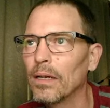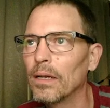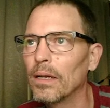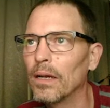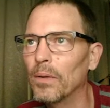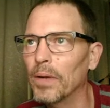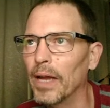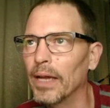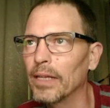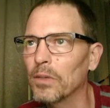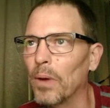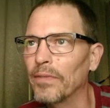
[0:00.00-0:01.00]
Okay,
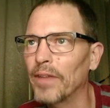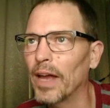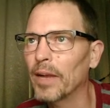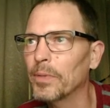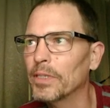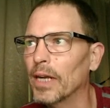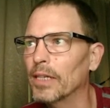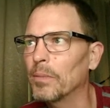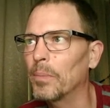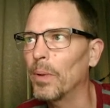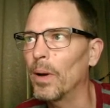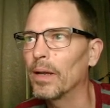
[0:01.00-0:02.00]
so I've got to protect the
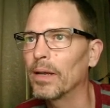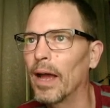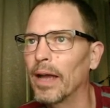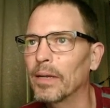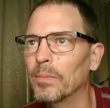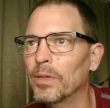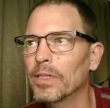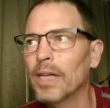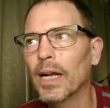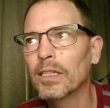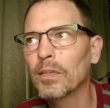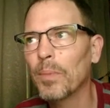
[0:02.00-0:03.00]
pawn. I can
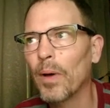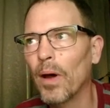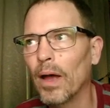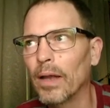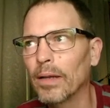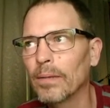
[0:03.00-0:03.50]
protect the pawn